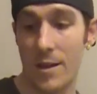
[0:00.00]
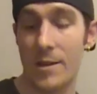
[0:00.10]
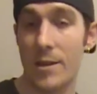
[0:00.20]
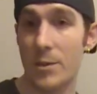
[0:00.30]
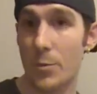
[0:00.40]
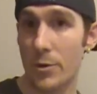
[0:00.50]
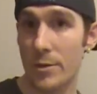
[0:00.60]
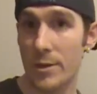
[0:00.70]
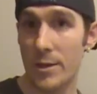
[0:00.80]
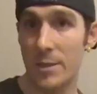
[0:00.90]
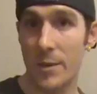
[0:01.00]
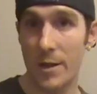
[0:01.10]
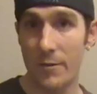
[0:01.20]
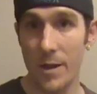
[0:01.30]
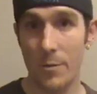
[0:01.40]
does produce a decent
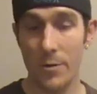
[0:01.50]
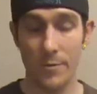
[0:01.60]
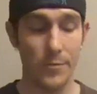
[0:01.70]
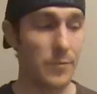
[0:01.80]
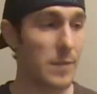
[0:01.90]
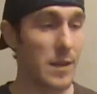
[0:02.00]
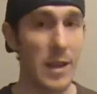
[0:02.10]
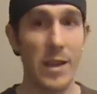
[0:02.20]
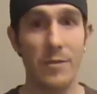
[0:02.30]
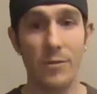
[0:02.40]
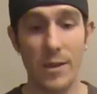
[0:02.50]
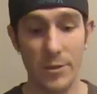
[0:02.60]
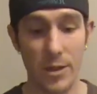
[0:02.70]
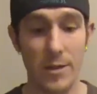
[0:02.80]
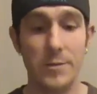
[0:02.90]
amount of vapor, and the
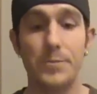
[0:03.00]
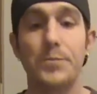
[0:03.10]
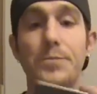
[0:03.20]
flavor's awesome.